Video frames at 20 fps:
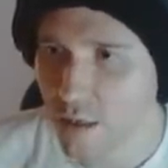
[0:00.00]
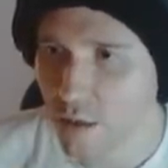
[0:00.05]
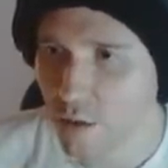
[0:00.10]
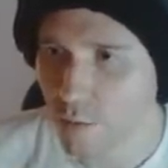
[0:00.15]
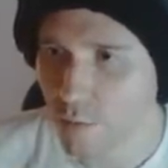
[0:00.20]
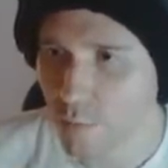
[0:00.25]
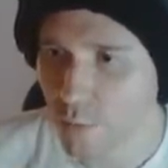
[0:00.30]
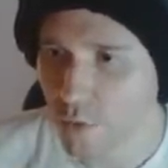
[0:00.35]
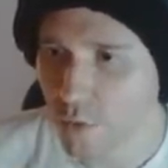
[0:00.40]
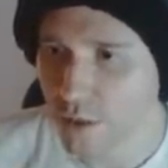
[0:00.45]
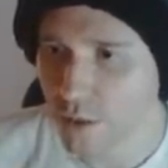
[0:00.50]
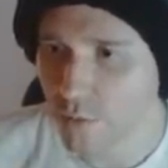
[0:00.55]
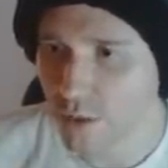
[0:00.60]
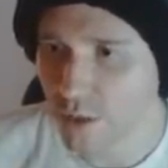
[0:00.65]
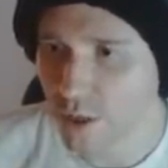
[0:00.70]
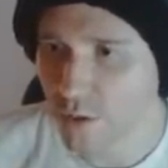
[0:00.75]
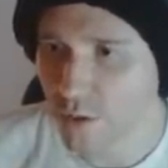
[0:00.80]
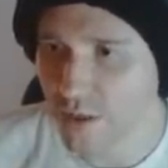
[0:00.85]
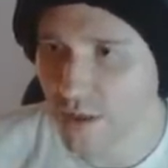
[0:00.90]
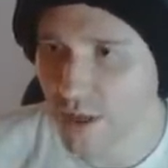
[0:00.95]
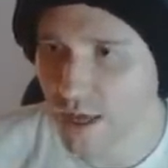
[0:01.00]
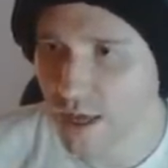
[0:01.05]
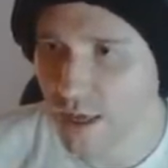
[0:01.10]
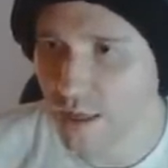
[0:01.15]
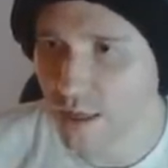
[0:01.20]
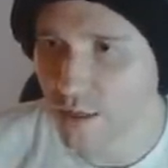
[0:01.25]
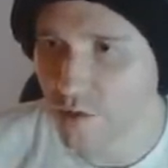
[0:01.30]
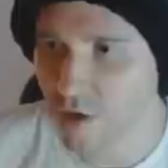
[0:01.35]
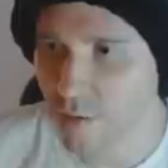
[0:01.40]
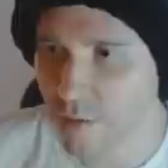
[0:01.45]
Oh boy, I don't want to go in
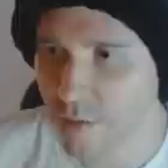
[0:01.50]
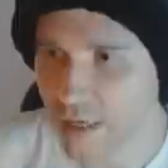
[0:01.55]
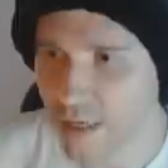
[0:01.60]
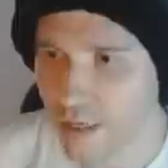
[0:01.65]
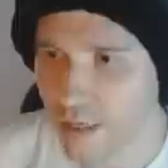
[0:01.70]
there. Strap me